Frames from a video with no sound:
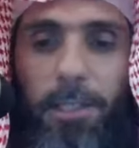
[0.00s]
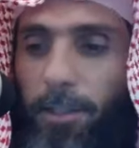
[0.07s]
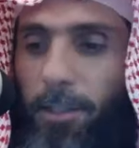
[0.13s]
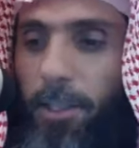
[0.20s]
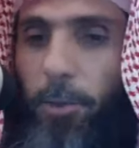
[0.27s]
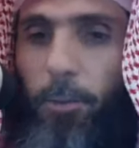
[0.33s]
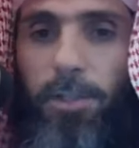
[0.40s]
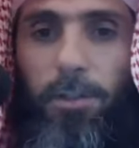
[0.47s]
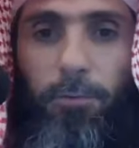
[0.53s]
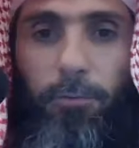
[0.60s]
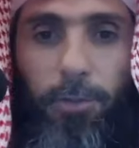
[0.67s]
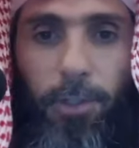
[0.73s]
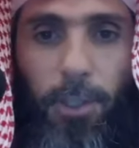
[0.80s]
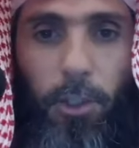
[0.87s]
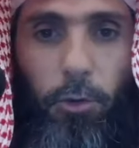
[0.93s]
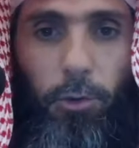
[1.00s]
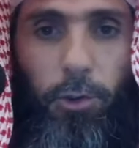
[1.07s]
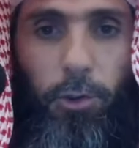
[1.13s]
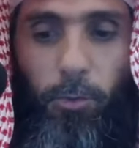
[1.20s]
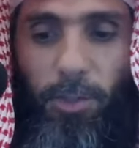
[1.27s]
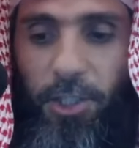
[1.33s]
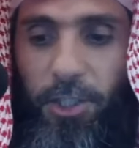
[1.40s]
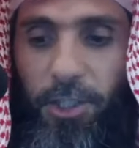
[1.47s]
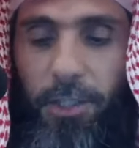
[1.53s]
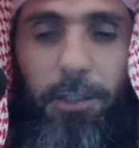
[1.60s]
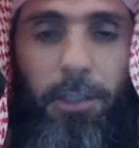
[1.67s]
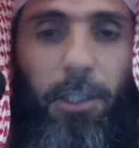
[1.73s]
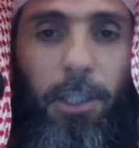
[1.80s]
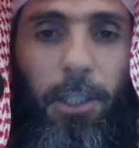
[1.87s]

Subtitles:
And there was a very good question.